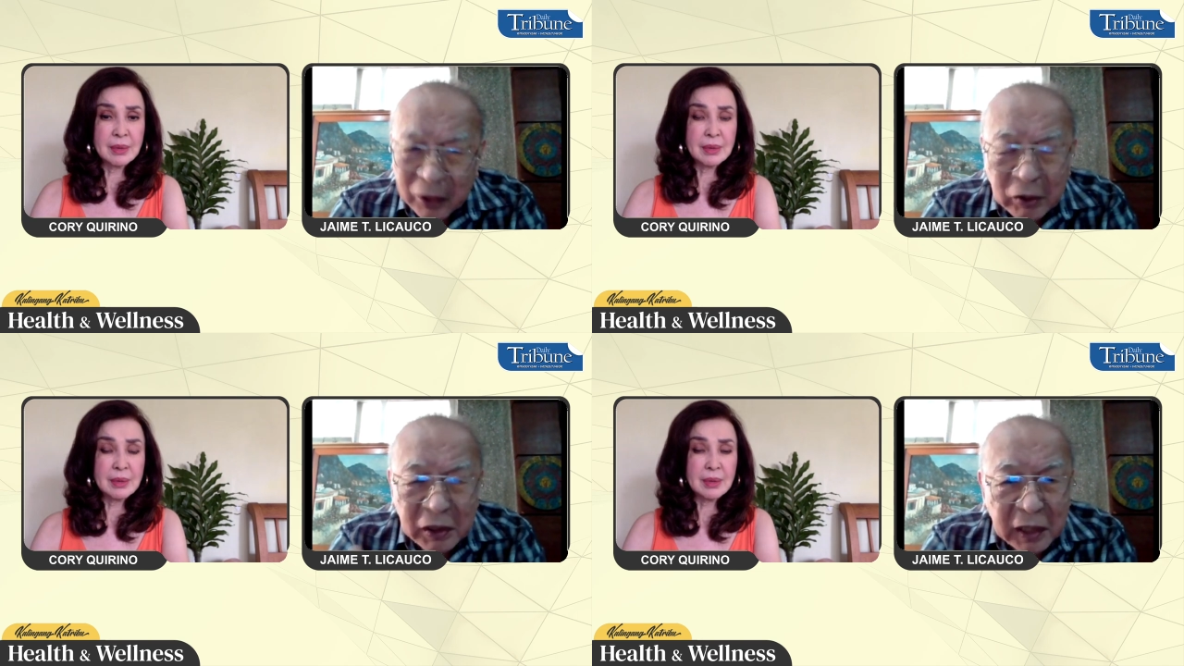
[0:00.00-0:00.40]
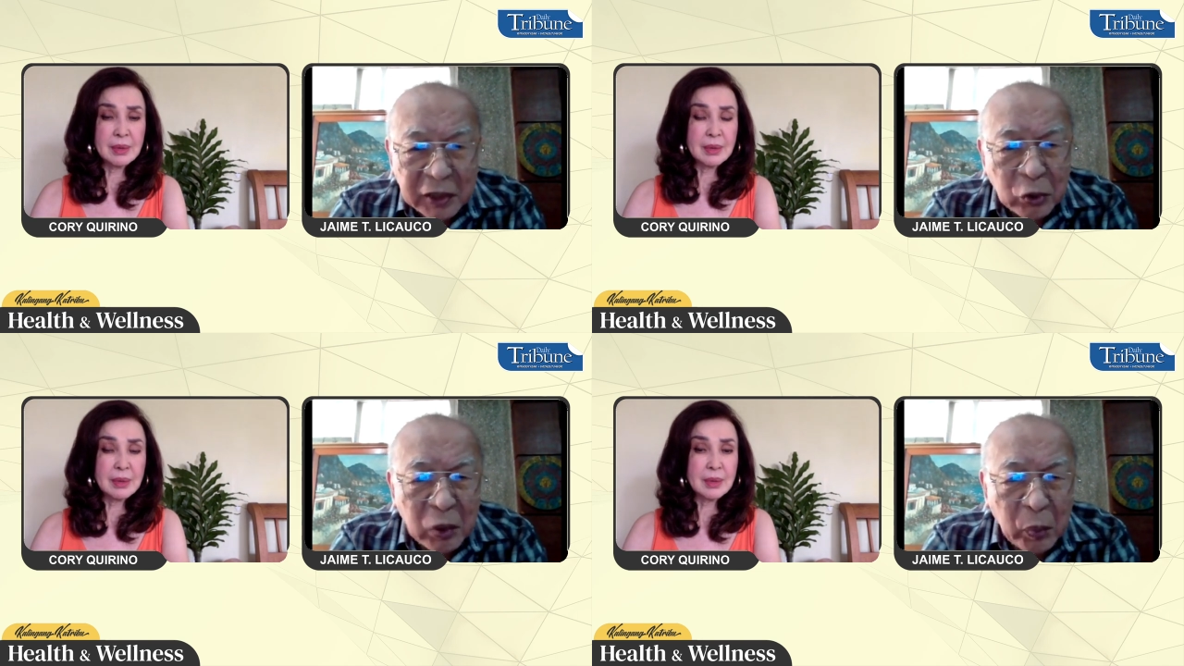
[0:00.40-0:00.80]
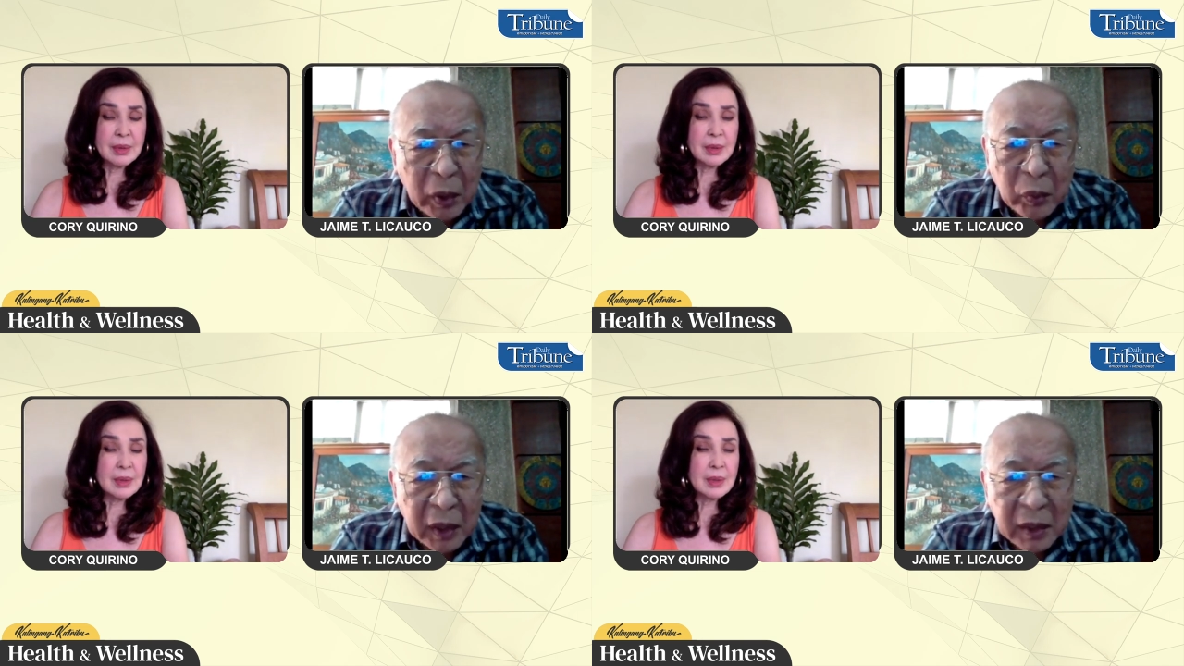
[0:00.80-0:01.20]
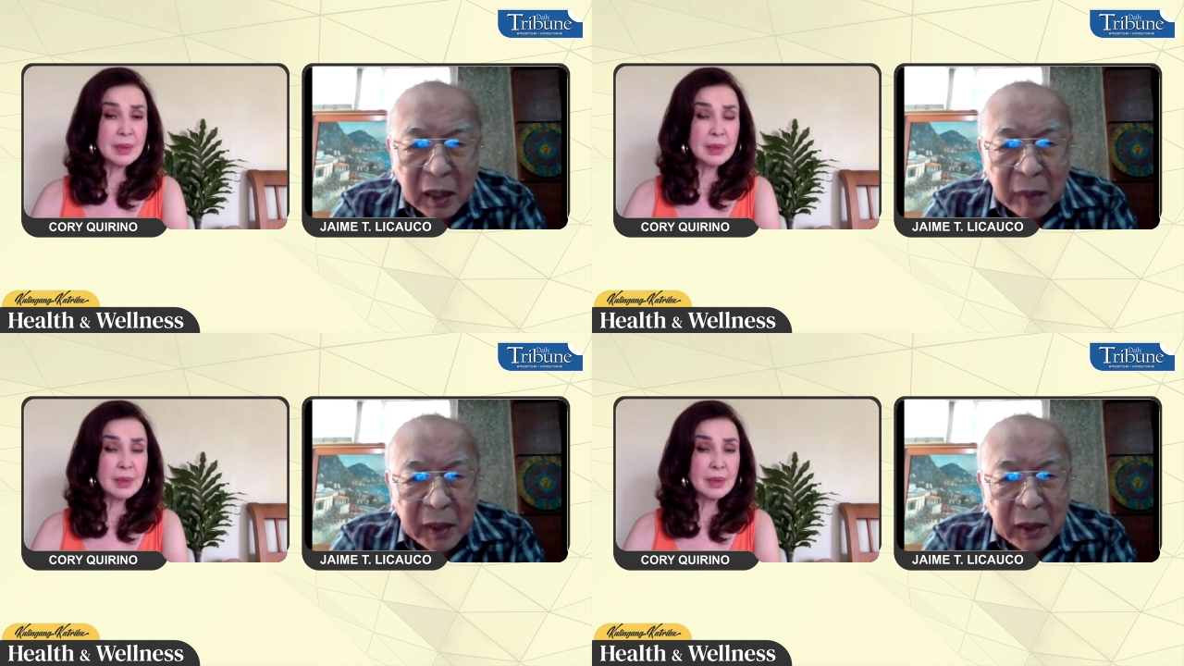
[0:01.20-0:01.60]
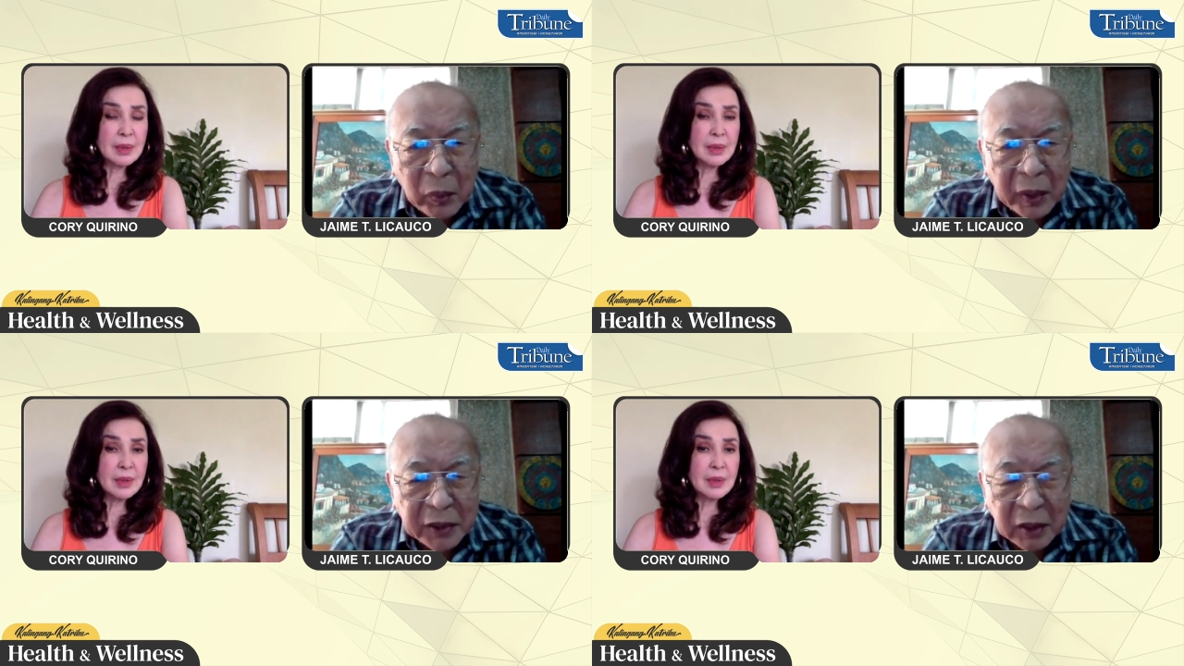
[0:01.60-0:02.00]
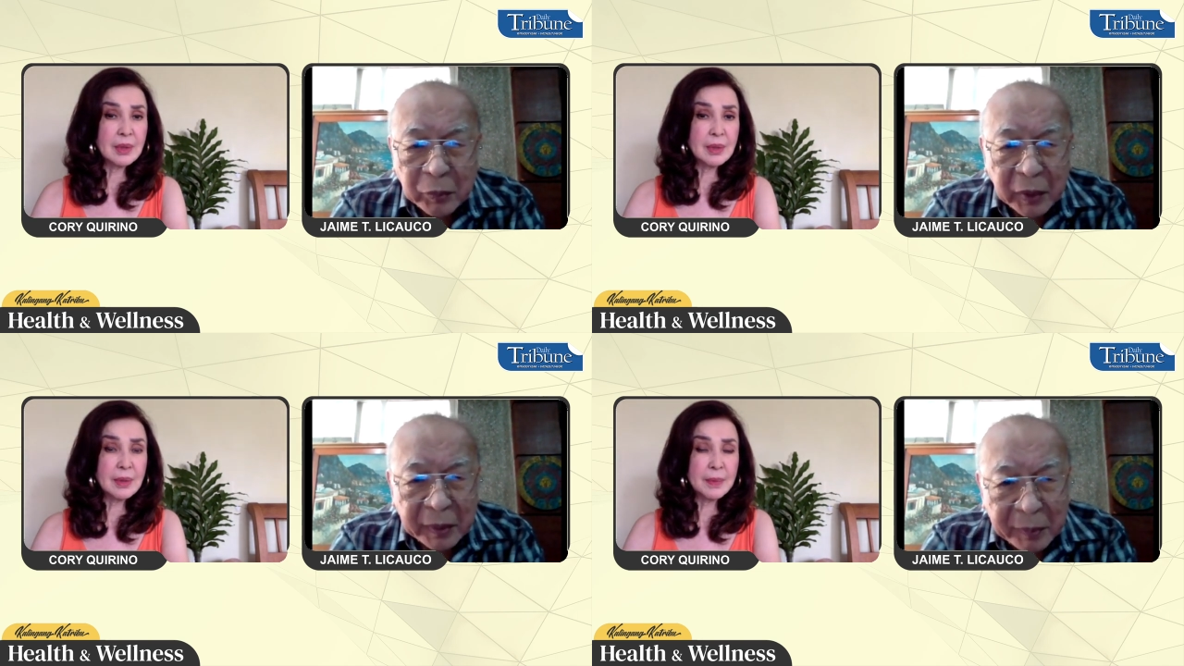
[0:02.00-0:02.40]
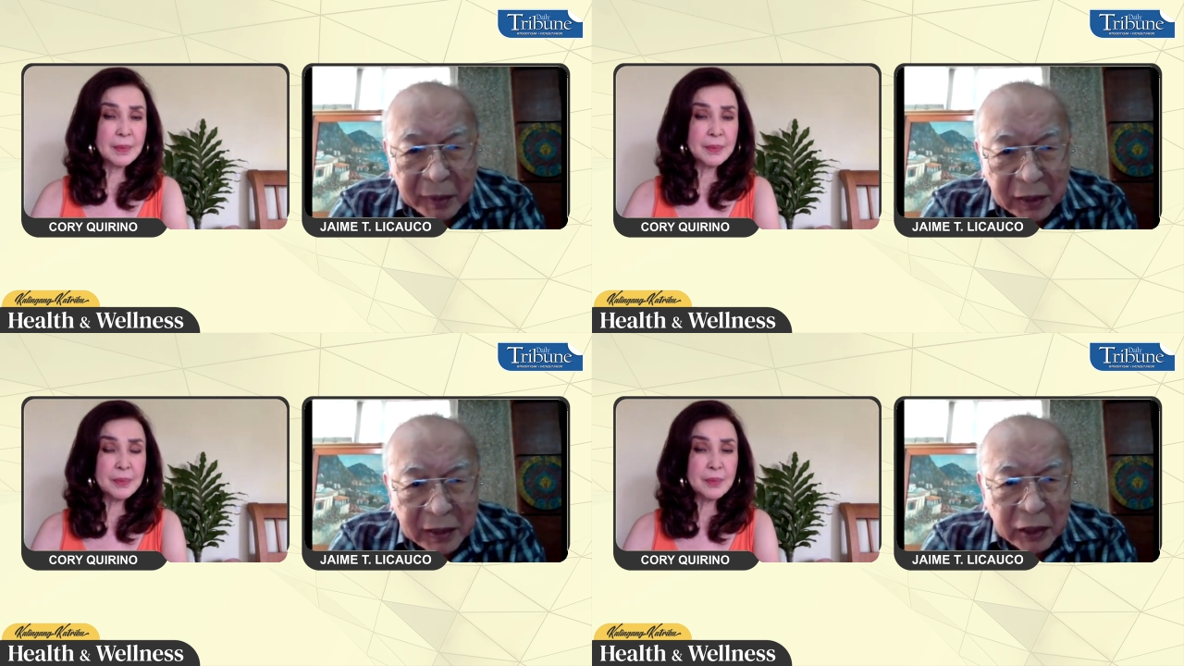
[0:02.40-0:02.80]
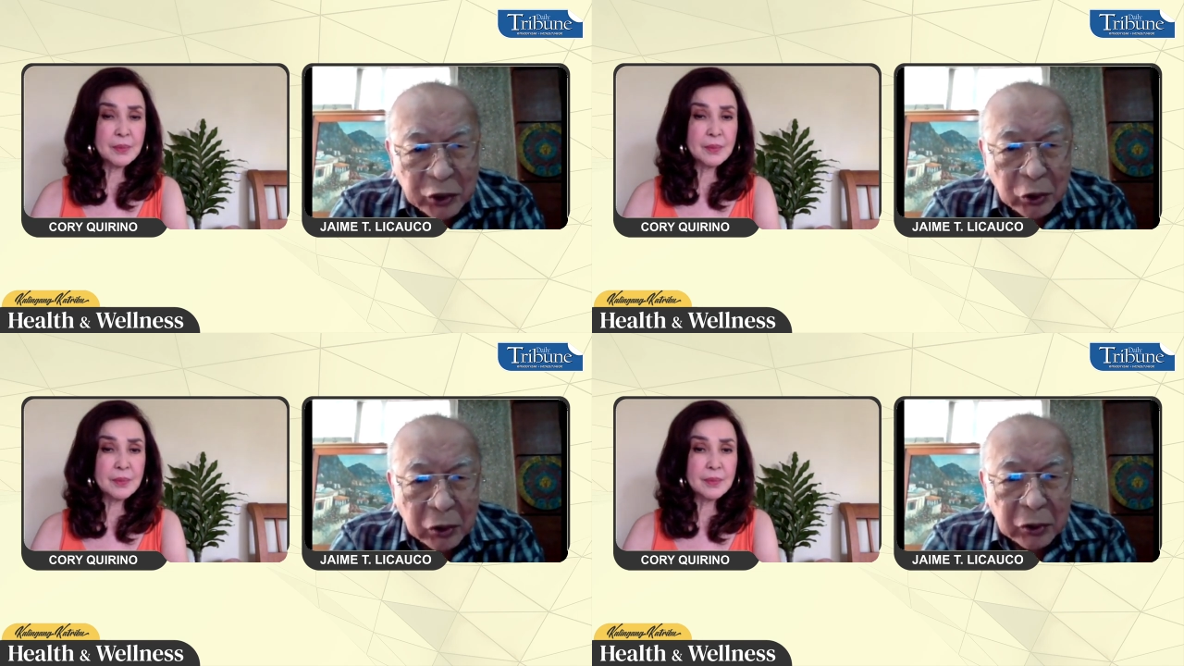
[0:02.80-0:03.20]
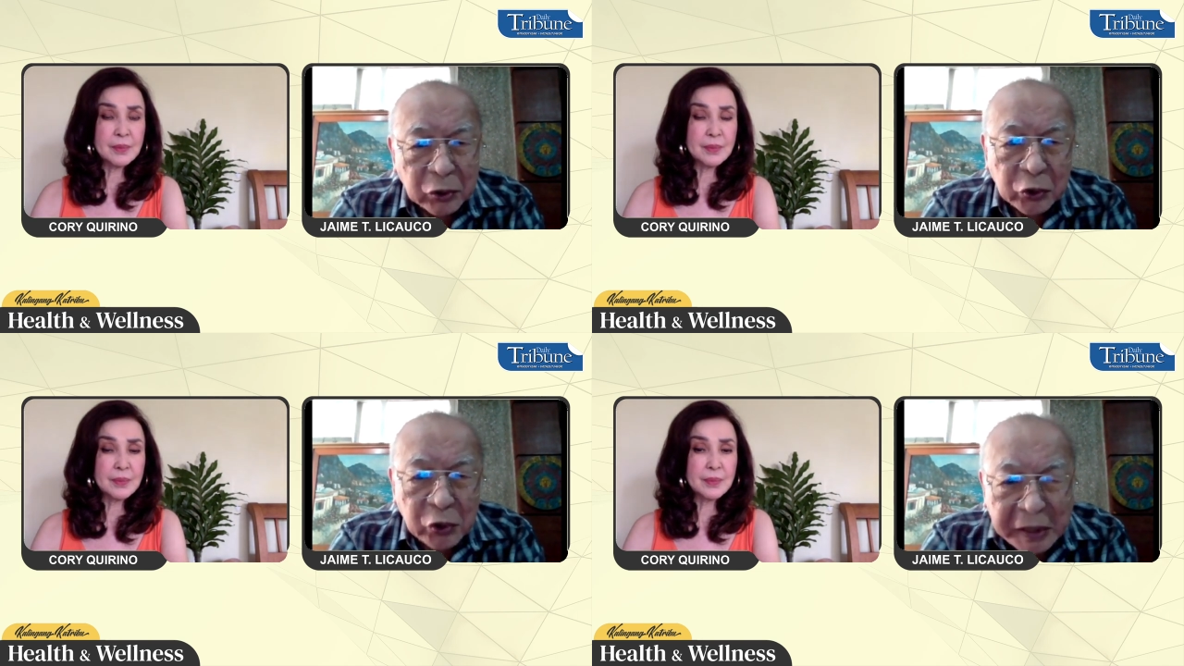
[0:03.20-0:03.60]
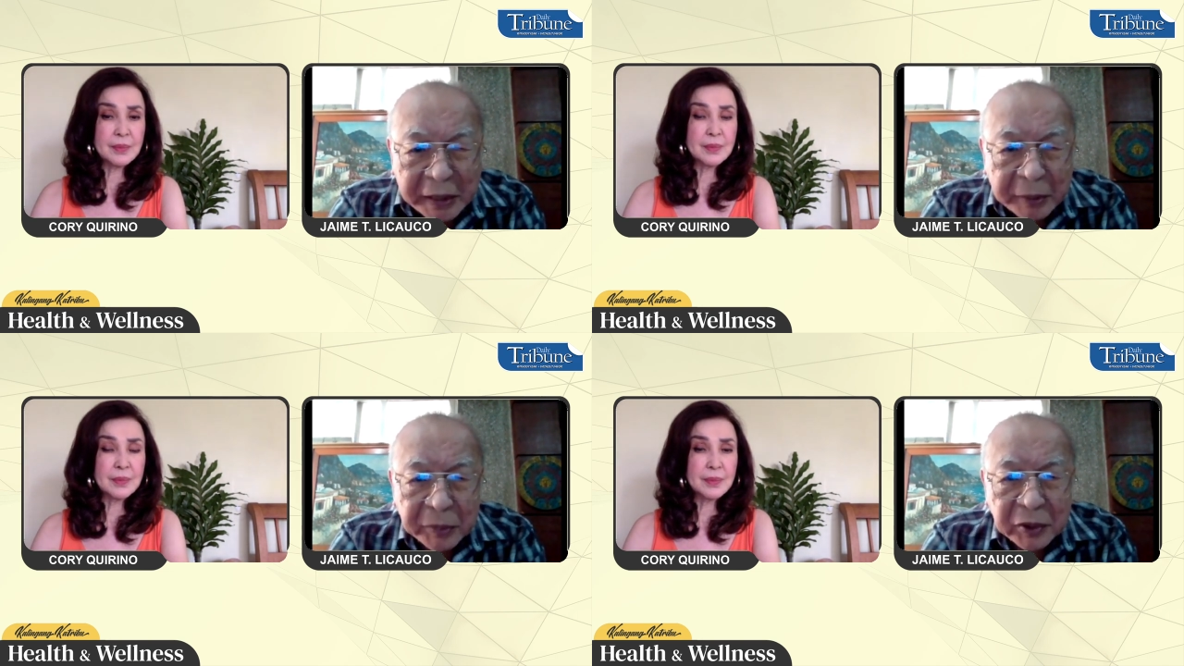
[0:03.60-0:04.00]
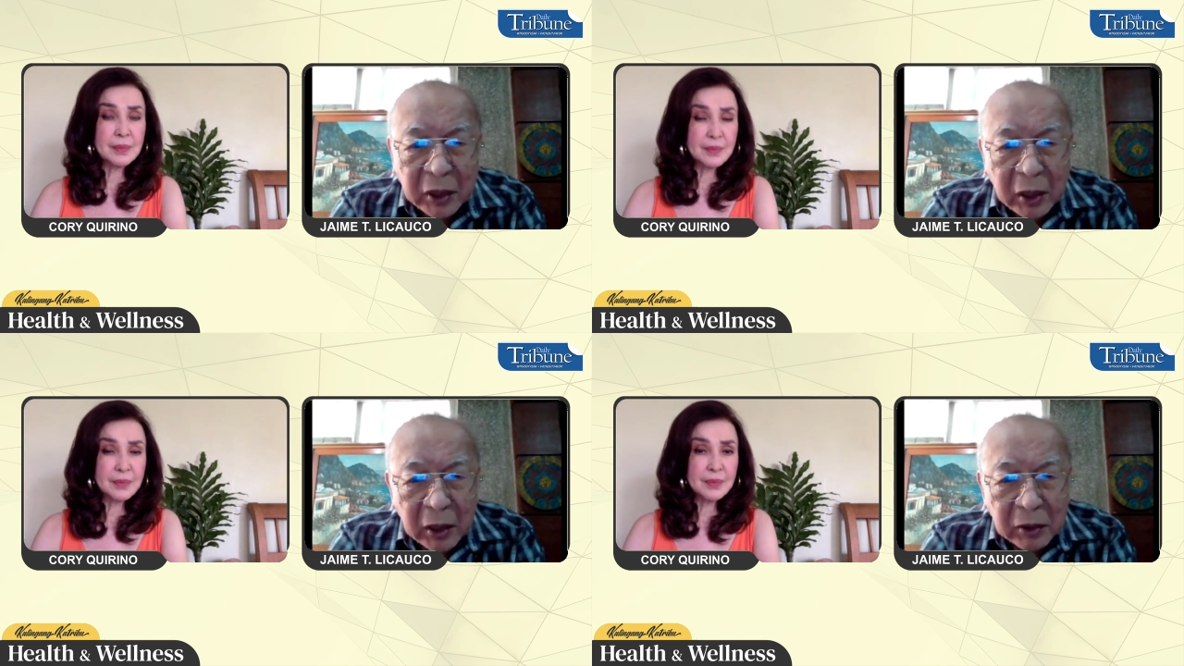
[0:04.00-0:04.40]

Speaker 1: the only, that's only one way. There are many ways, that meditation, to dreams,